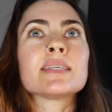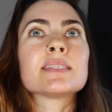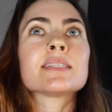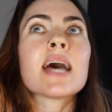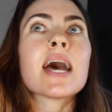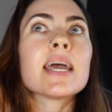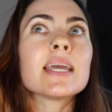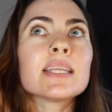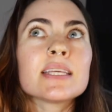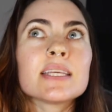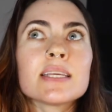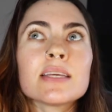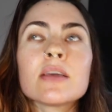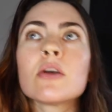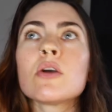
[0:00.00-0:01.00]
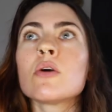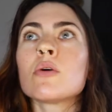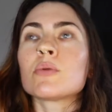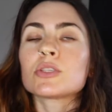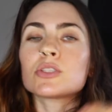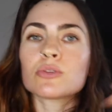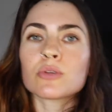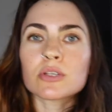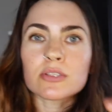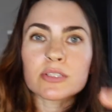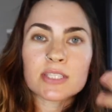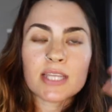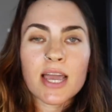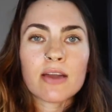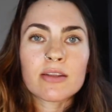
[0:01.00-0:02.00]
anxiety, which trickles
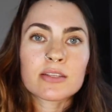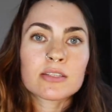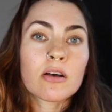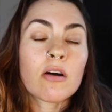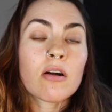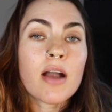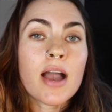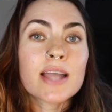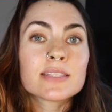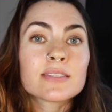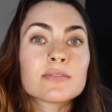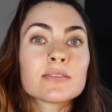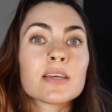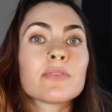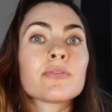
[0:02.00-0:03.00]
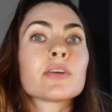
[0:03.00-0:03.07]
down into all kinds of stuff,